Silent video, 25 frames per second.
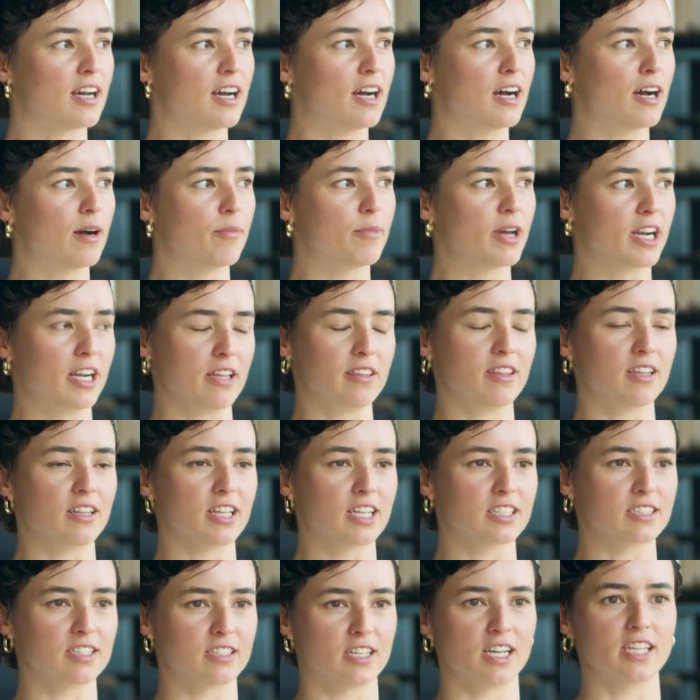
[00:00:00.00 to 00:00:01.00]
And I think
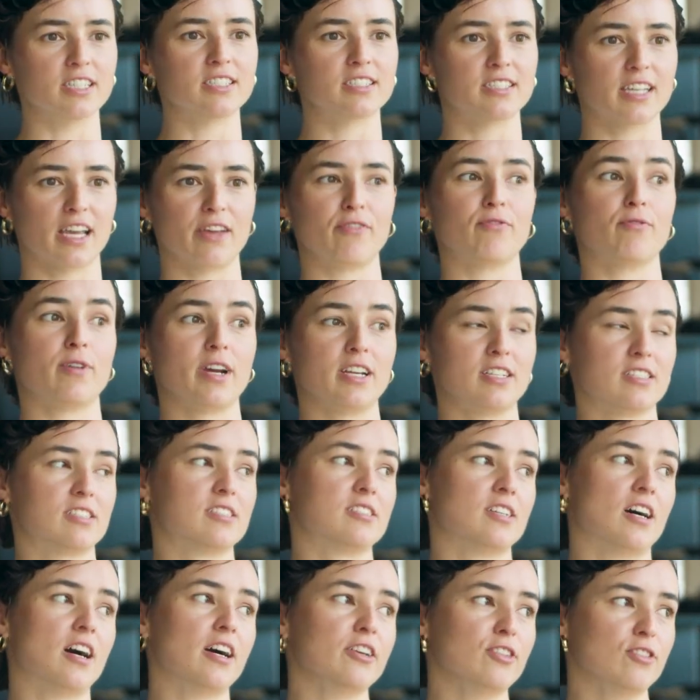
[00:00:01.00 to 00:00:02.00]
that's a nice, safe way to
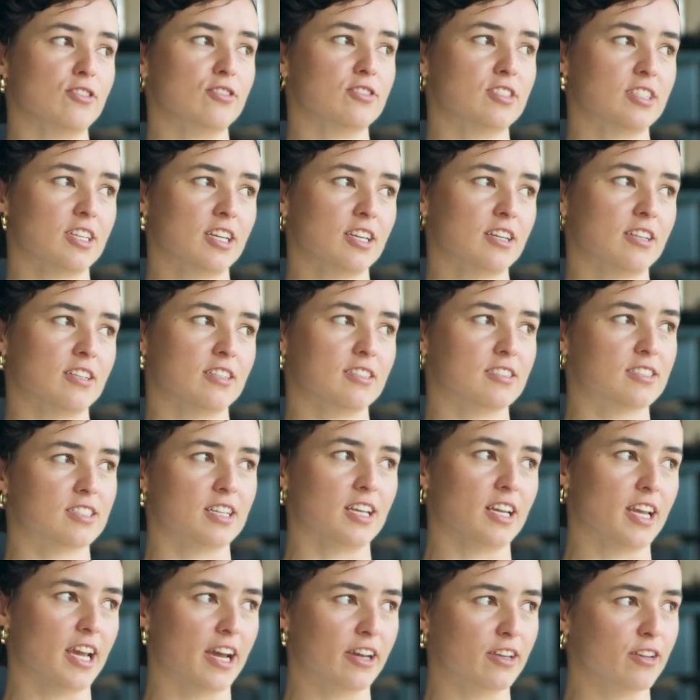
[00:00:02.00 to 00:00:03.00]
start using it and
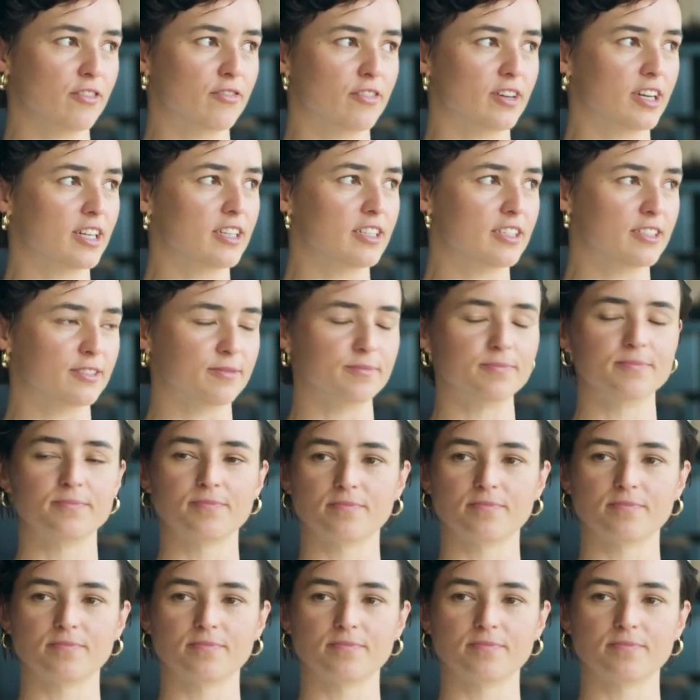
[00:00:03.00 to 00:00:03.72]
see how you find it.